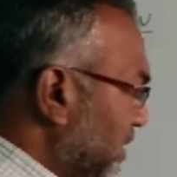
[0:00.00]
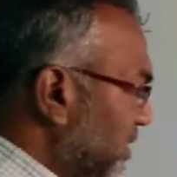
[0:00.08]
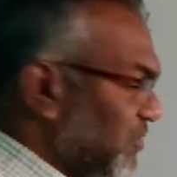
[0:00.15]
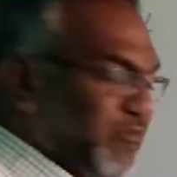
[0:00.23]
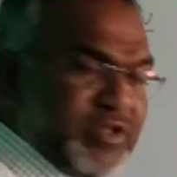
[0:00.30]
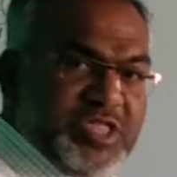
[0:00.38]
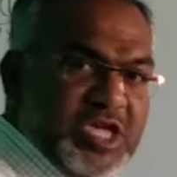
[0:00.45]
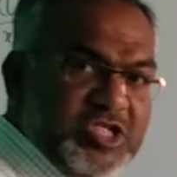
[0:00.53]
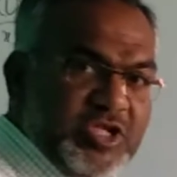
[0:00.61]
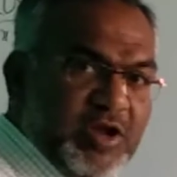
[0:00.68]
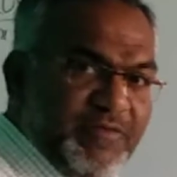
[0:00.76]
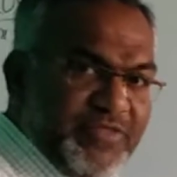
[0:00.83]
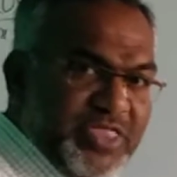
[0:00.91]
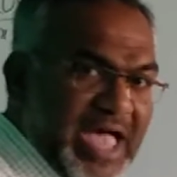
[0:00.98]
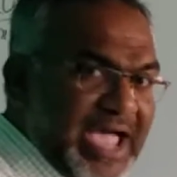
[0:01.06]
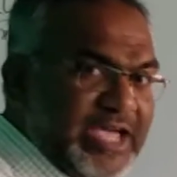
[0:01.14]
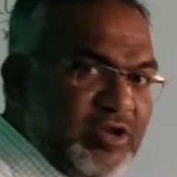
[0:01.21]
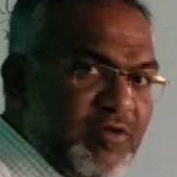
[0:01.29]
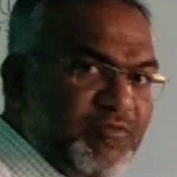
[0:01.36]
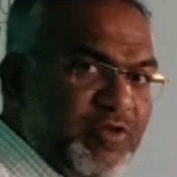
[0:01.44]
Differentiation of
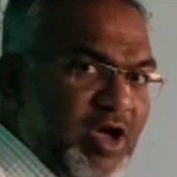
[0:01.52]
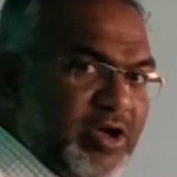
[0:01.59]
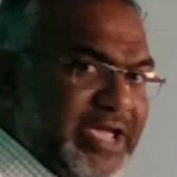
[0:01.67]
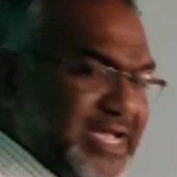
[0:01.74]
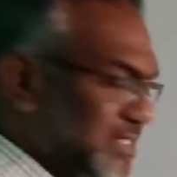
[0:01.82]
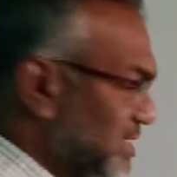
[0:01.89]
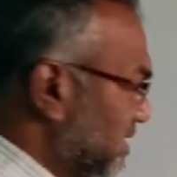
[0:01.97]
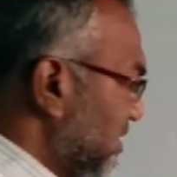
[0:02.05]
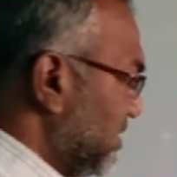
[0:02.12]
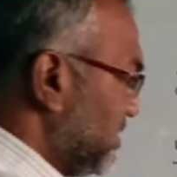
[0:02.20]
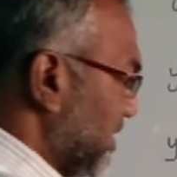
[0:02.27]
sine of log x.